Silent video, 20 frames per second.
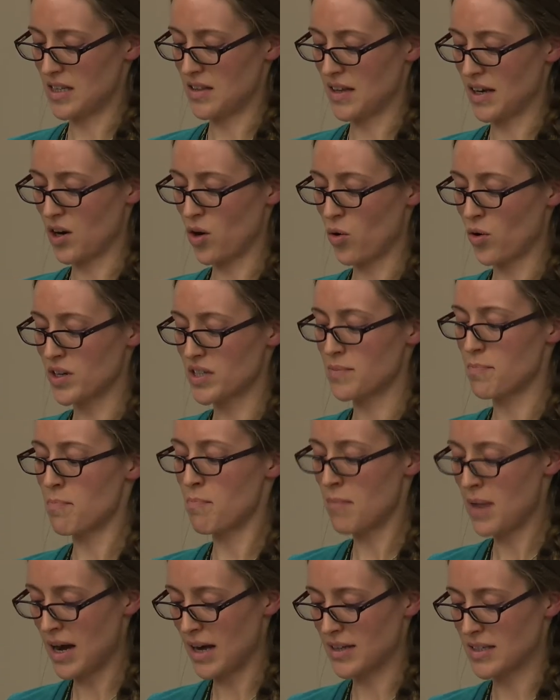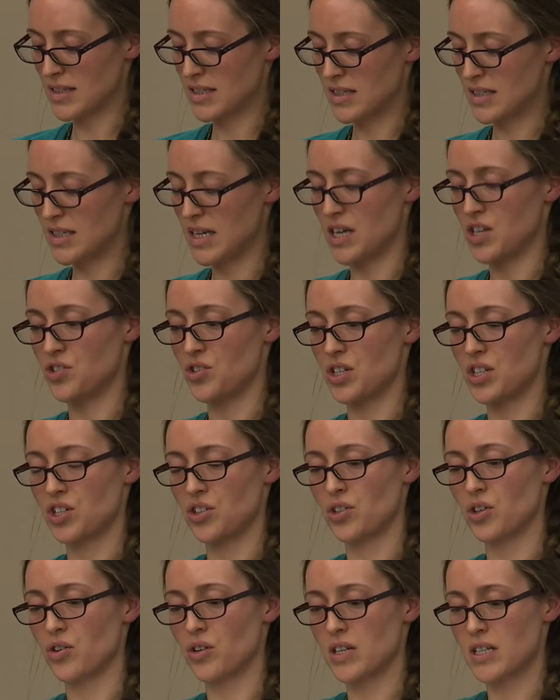that courts must take
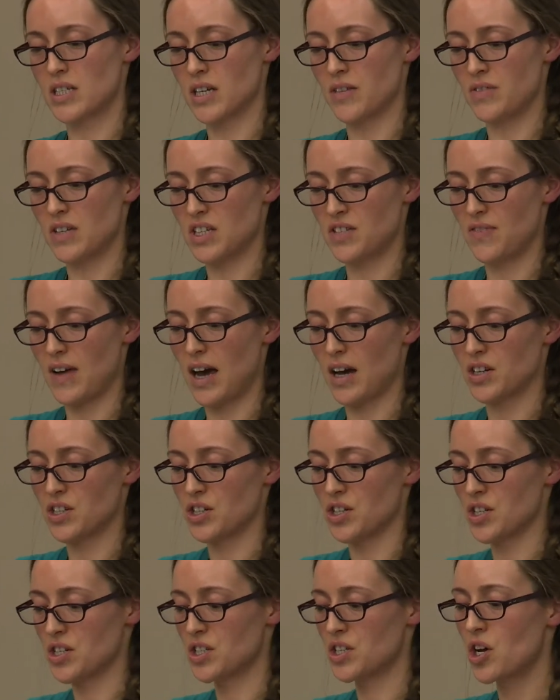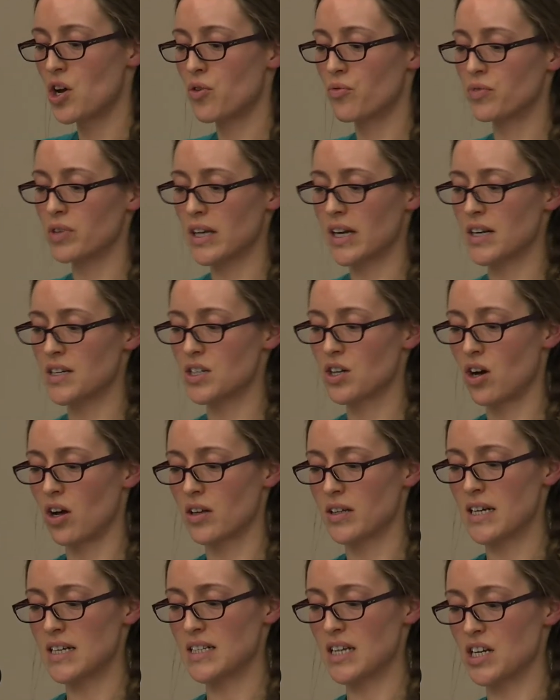judicial notice of these factors related to
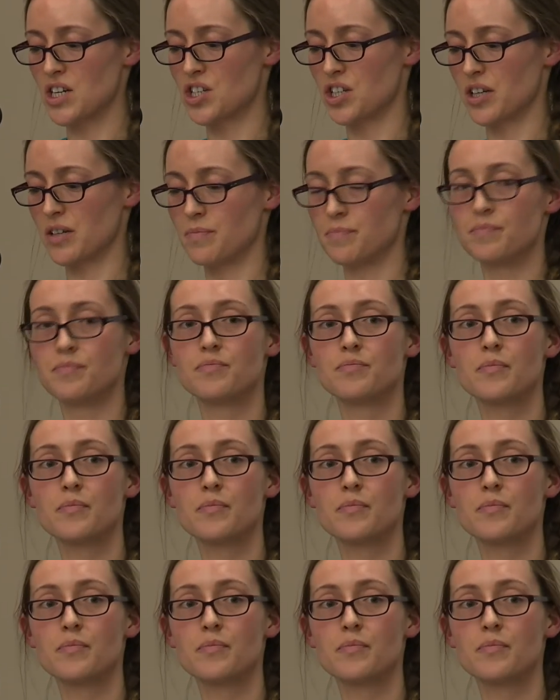colonization.